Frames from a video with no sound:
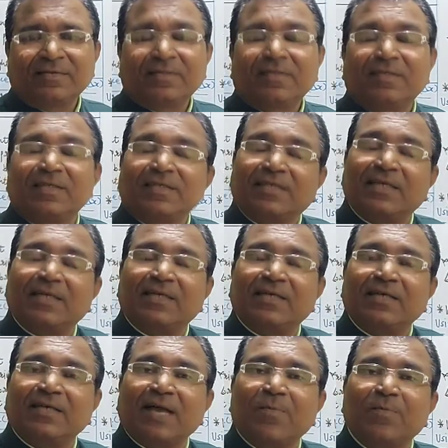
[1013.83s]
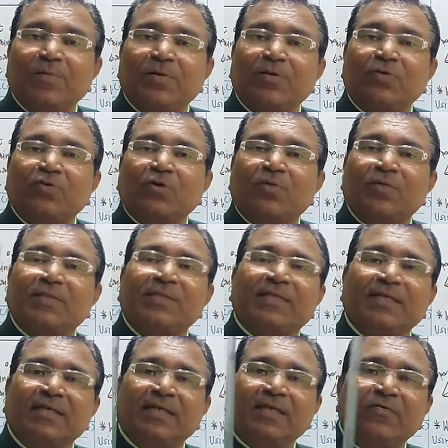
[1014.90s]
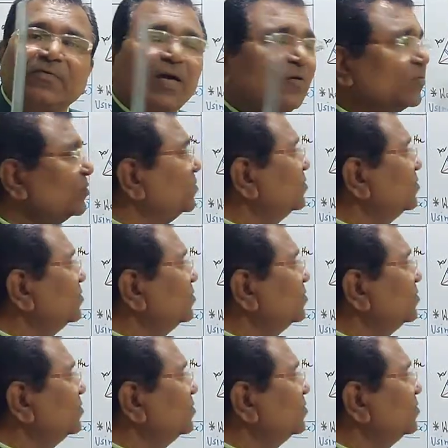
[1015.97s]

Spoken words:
resultant amplitude of resultant wave.